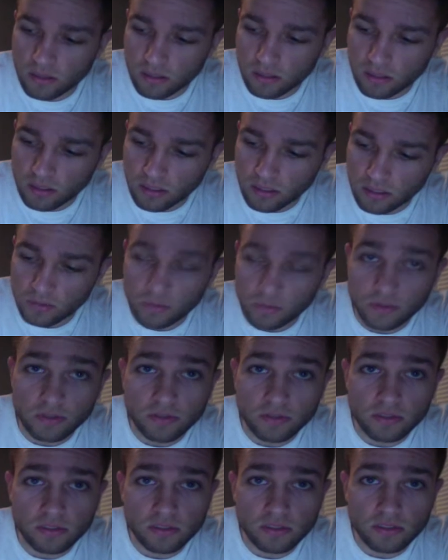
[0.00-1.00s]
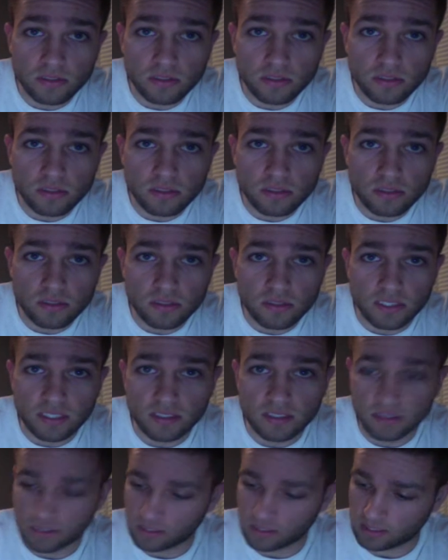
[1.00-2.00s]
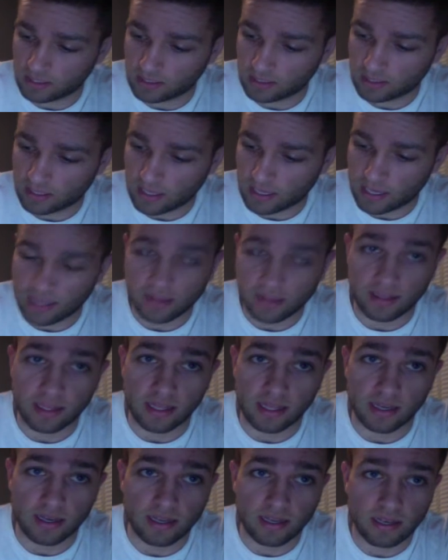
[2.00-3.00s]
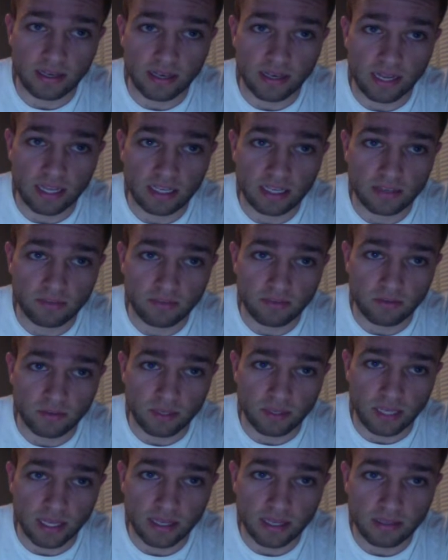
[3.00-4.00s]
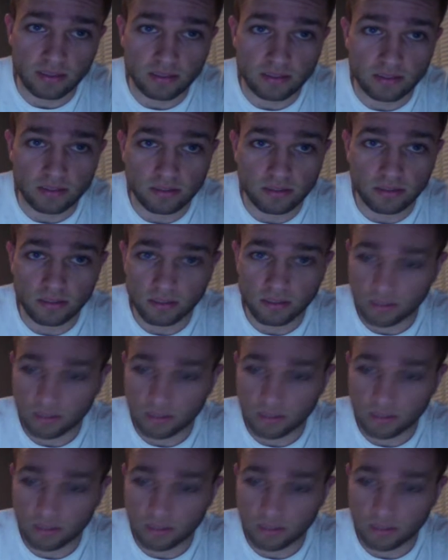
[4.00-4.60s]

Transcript: equals 16, and then negative 3x